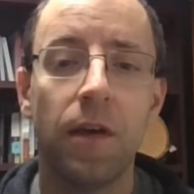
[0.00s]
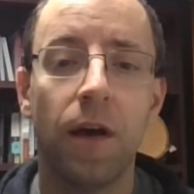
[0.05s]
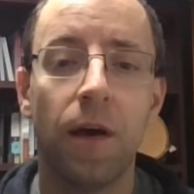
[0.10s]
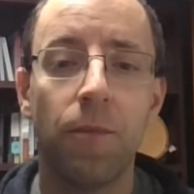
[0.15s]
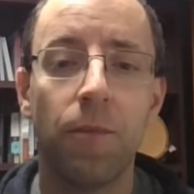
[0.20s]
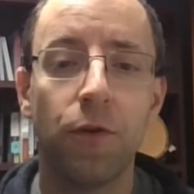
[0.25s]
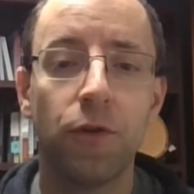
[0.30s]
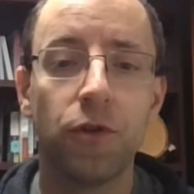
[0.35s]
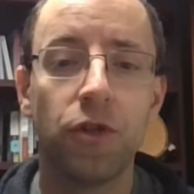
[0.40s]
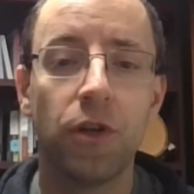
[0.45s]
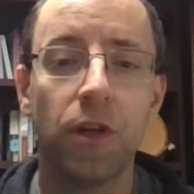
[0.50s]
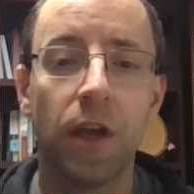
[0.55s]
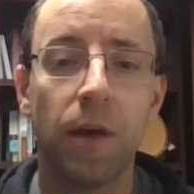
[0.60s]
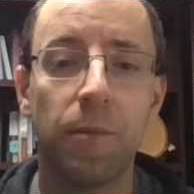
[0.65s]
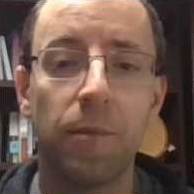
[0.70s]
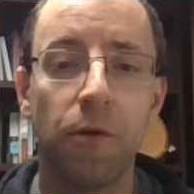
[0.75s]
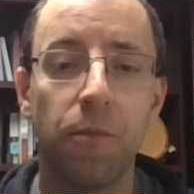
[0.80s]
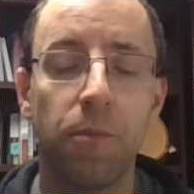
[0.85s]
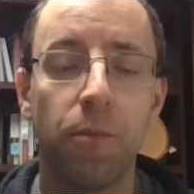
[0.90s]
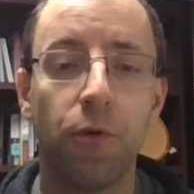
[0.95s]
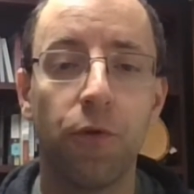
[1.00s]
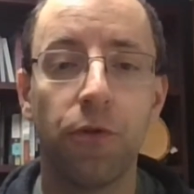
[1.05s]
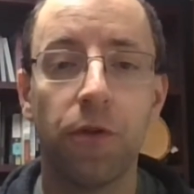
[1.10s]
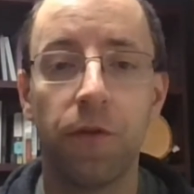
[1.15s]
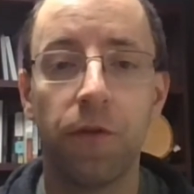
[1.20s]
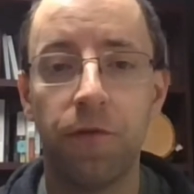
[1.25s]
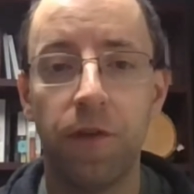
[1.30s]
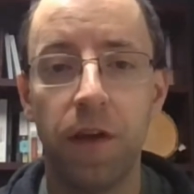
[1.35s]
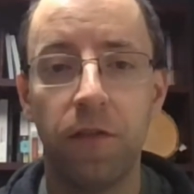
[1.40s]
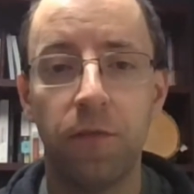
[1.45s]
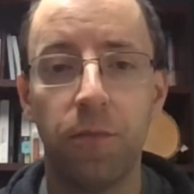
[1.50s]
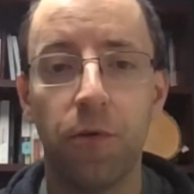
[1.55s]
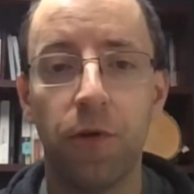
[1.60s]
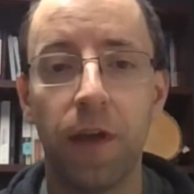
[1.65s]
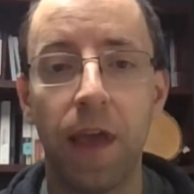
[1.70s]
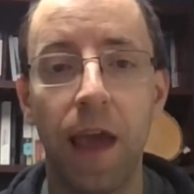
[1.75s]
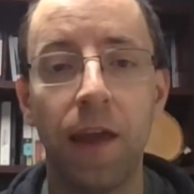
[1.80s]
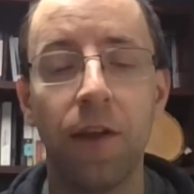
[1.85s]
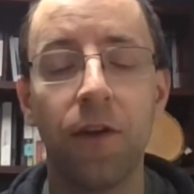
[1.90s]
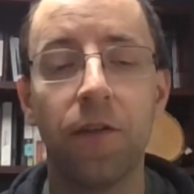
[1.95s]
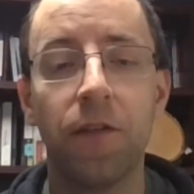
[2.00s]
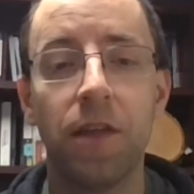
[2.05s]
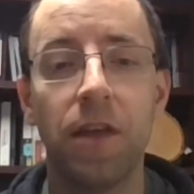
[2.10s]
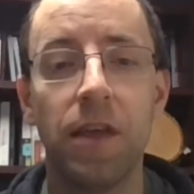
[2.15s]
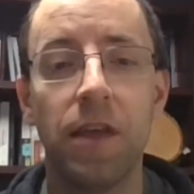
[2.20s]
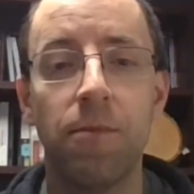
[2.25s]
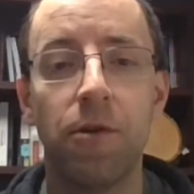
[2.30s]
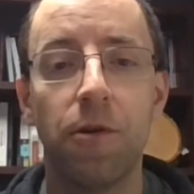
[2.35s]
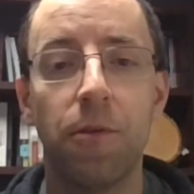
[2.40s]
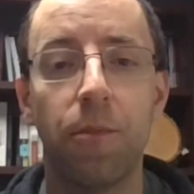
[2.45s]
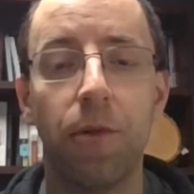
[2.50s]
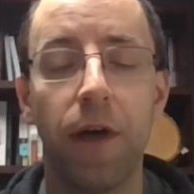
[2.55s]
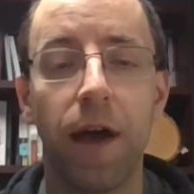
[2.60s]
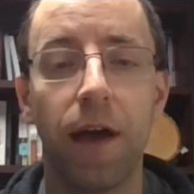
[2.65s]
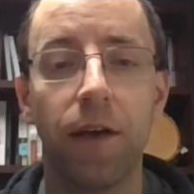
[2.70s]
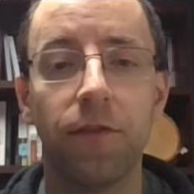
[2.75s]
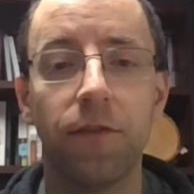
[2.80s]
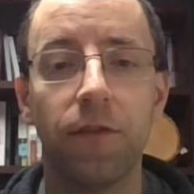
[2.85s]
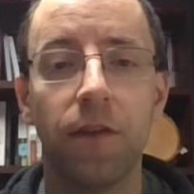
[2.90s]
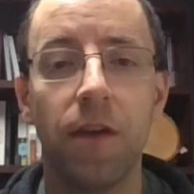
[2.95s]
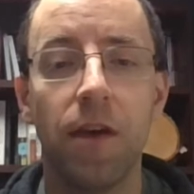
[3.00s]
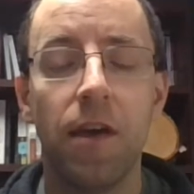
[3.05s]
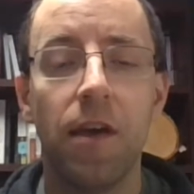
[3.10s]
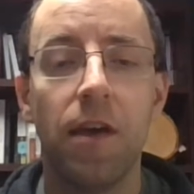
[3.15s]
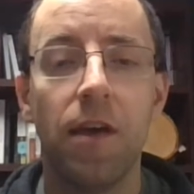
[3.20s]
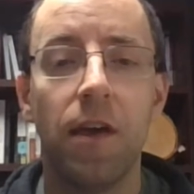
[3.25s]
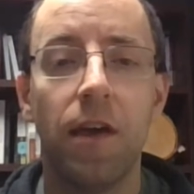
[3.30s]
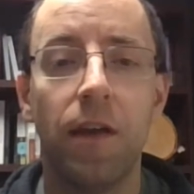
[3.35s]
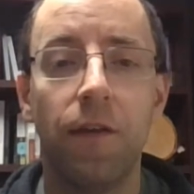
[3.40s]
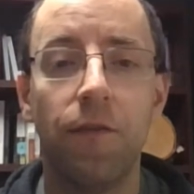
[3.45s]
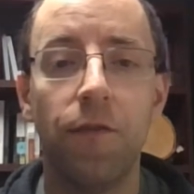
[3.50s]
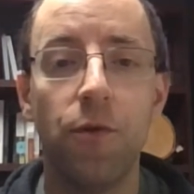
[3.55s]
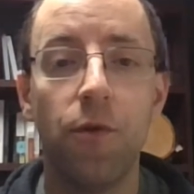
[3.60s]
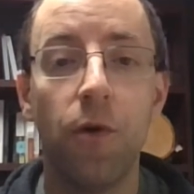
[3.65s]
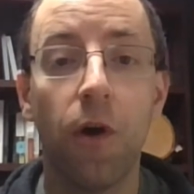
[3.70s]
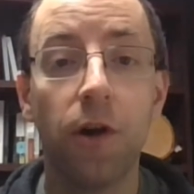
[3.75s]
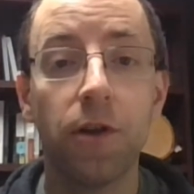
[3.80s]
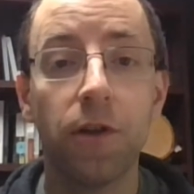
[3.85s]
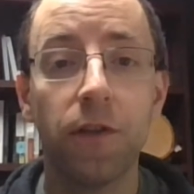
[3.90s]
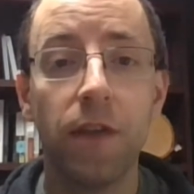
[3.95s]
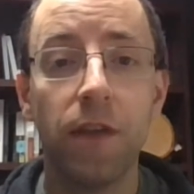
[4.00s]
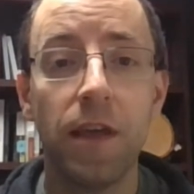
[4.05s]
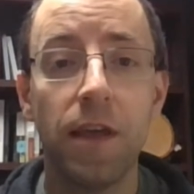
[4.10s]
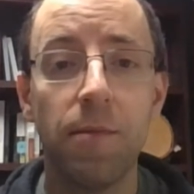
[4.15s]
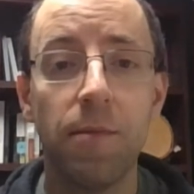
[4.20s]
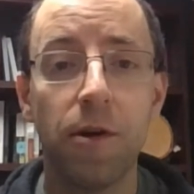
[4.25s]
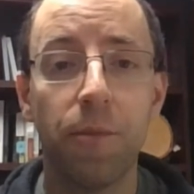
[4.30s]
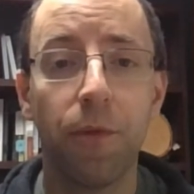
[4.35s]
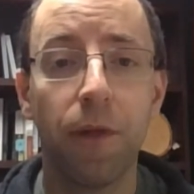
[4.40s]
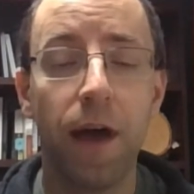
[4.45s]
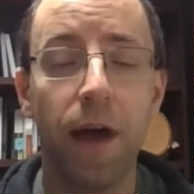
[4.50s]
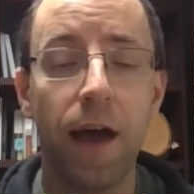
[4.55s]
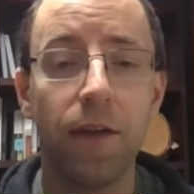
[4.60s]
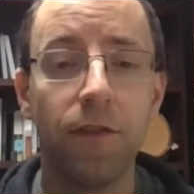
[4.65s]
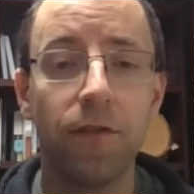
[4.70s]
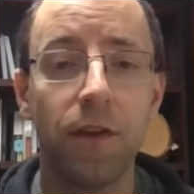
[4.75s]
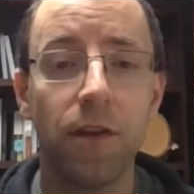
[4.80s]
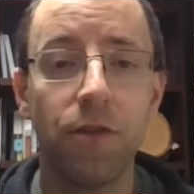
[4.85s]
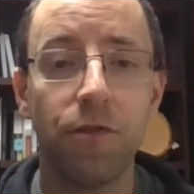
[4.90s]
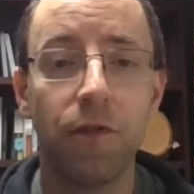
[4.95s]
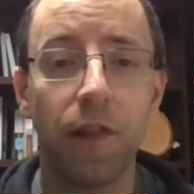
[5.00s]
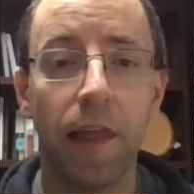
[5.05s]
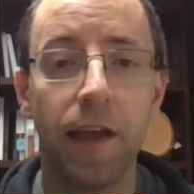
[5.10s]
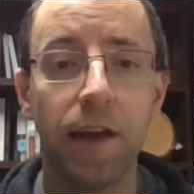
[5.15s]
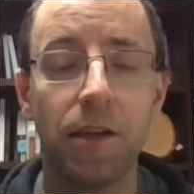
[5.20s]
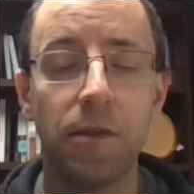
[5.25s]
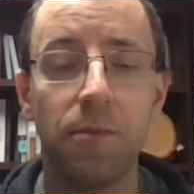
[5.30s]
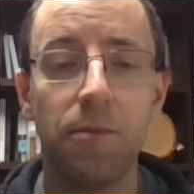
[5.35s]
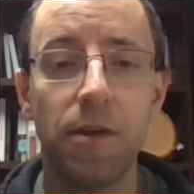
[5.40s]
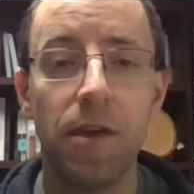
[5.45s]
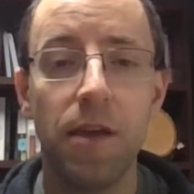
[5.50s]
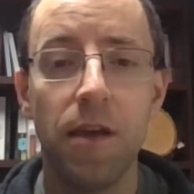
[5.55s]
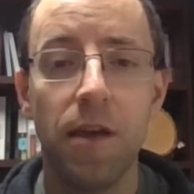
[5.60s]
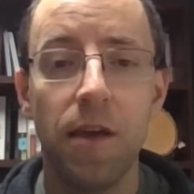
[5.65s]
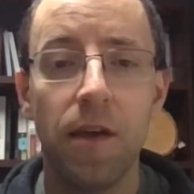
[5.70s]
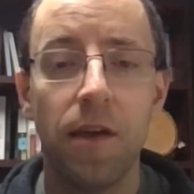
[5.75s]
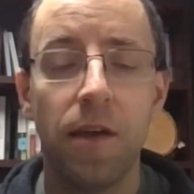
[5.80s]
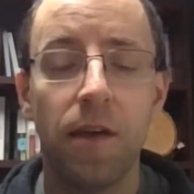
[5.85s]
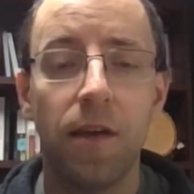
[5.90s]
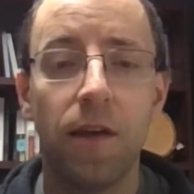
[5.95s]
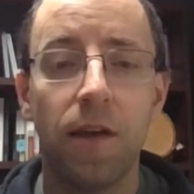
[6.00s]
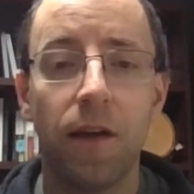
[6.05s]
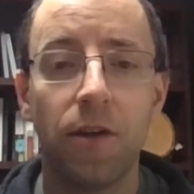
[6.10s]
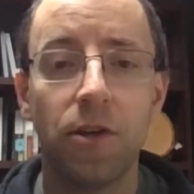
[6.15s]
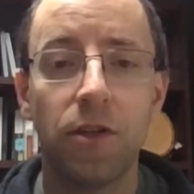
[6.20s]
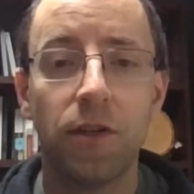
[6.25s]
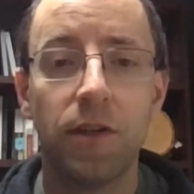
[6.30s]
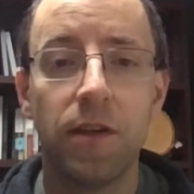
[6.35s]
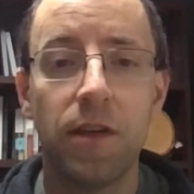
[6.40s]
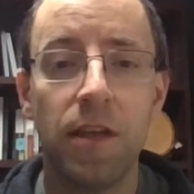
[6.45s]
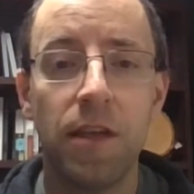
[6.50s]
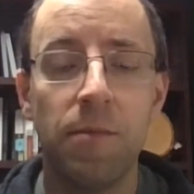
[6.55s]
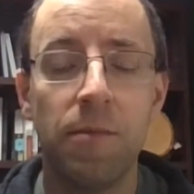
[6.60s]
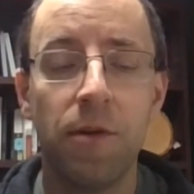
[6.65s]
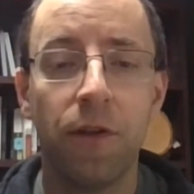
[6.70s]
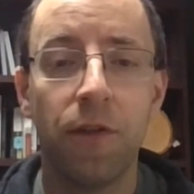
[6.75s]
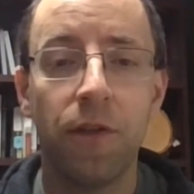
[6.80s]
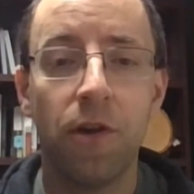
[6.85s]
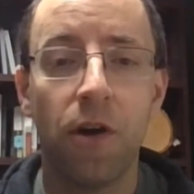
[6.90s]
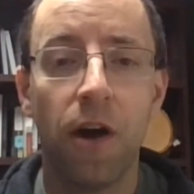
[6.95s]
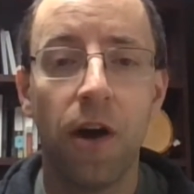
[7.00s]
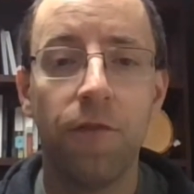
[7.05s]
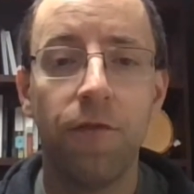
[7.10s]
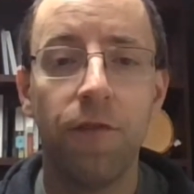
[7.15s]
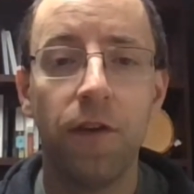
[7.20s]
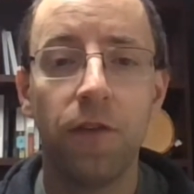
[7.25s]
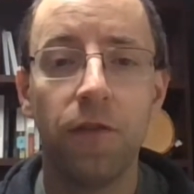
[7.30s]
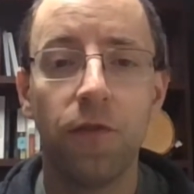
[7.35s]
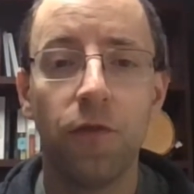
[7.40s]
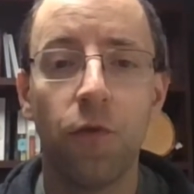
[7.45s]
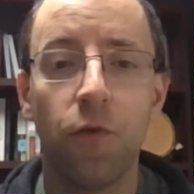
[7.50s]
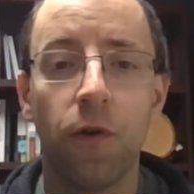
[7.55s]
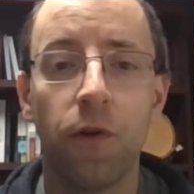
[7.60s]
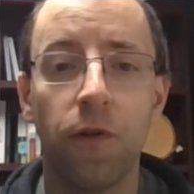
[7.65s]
Those should come out both on Facebook and on the email blast. And if you aren't on the email blast and you'd like to be, just email the office, or